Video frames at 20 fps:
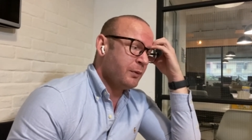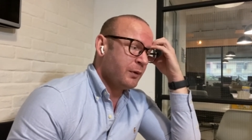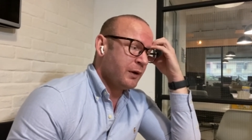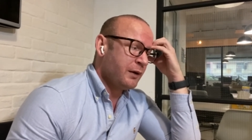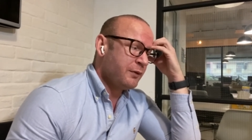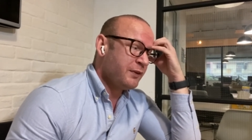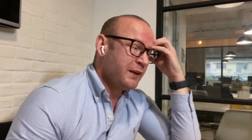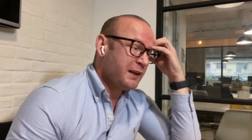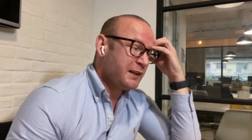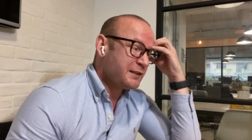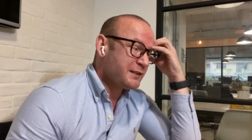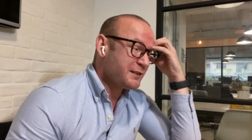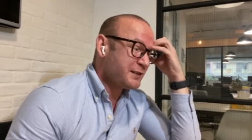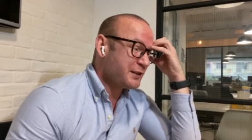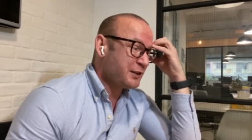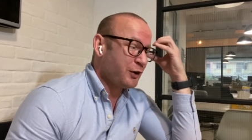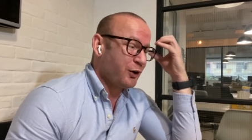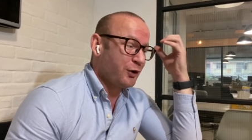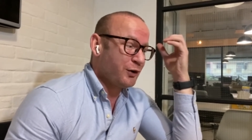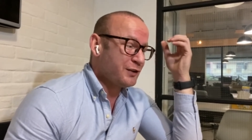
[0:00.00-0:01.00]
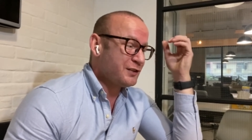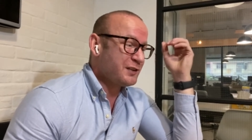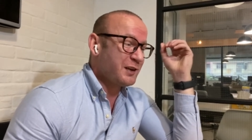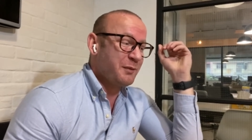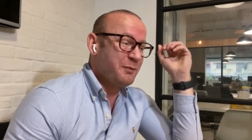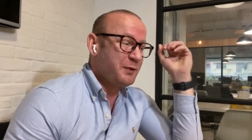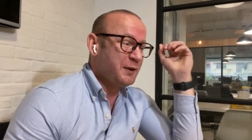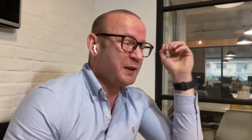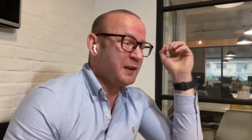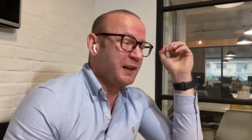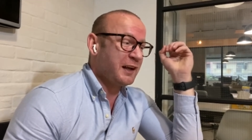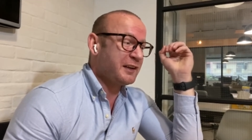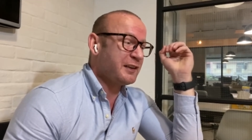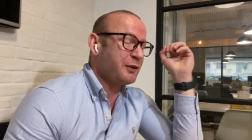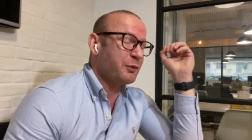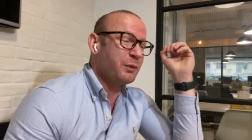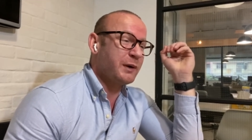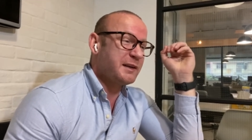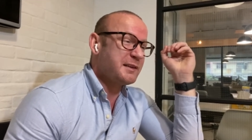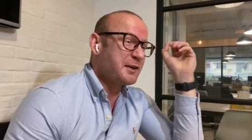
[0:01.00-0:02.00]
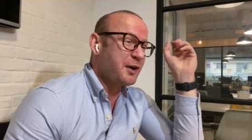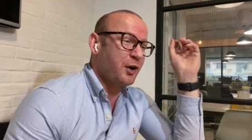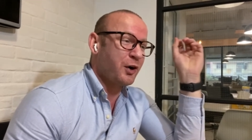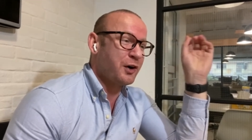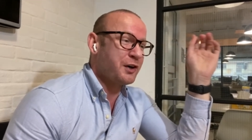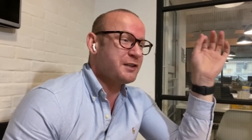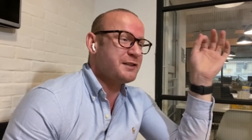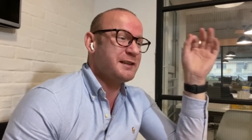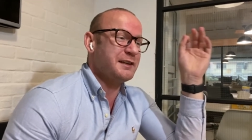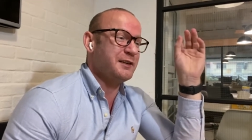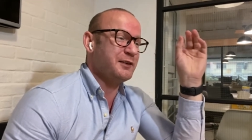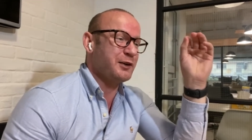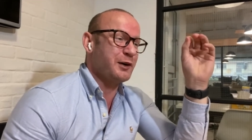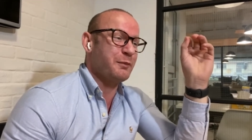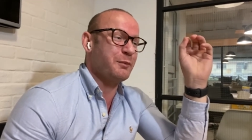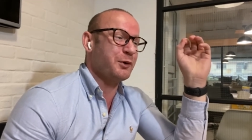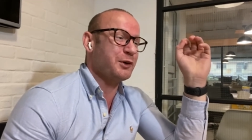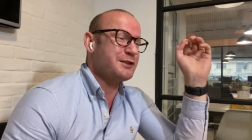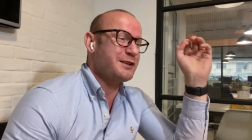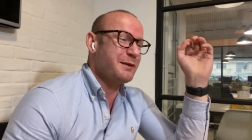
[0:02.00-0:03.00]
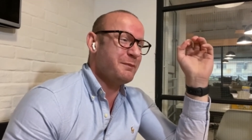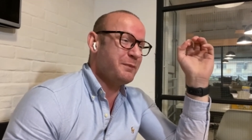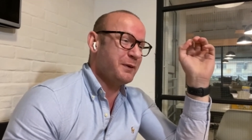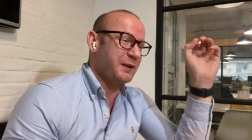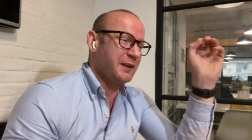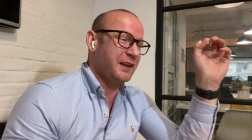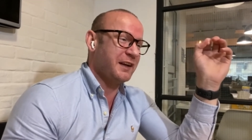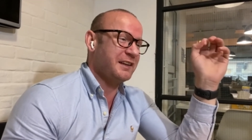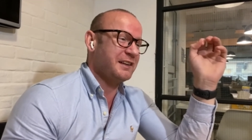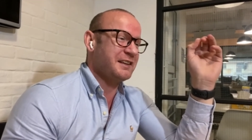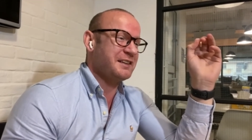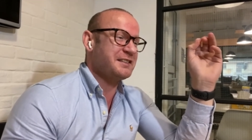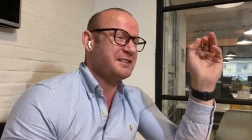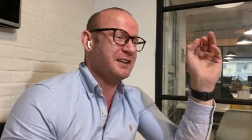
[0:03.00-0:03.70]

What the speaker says: I think it's called something like the red car syndrome or something like this.